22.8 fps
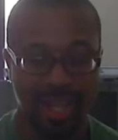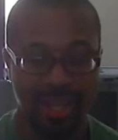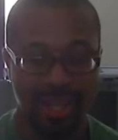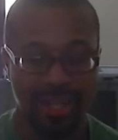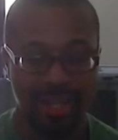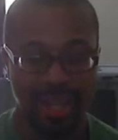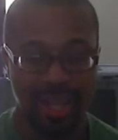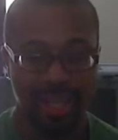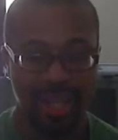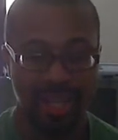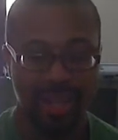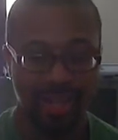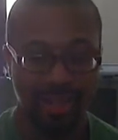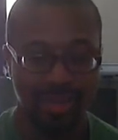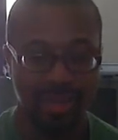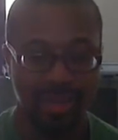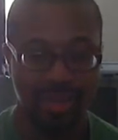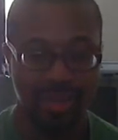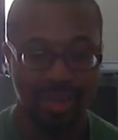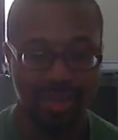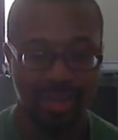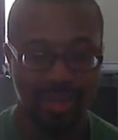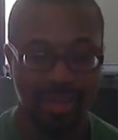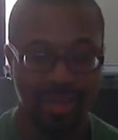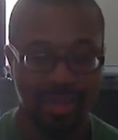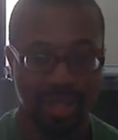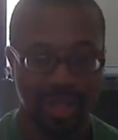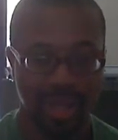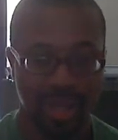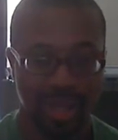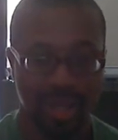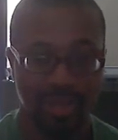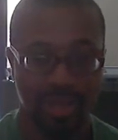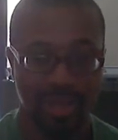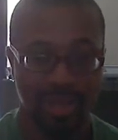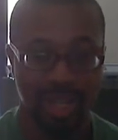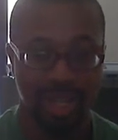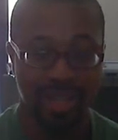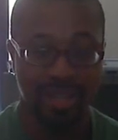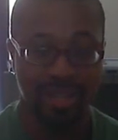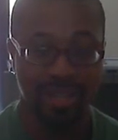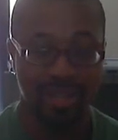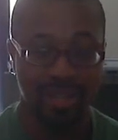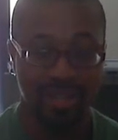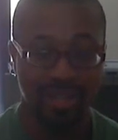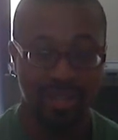that man, though, you know, Henry
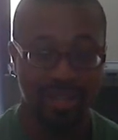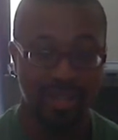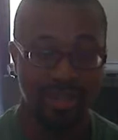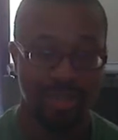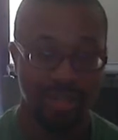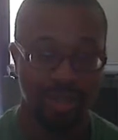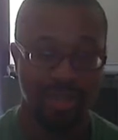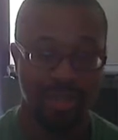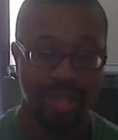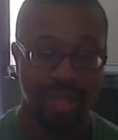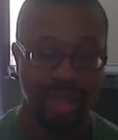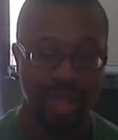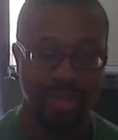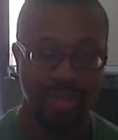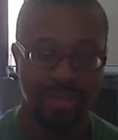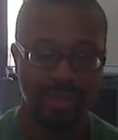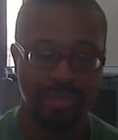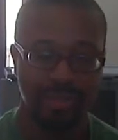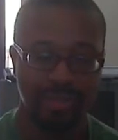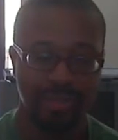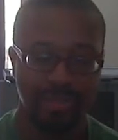Henderson, okay?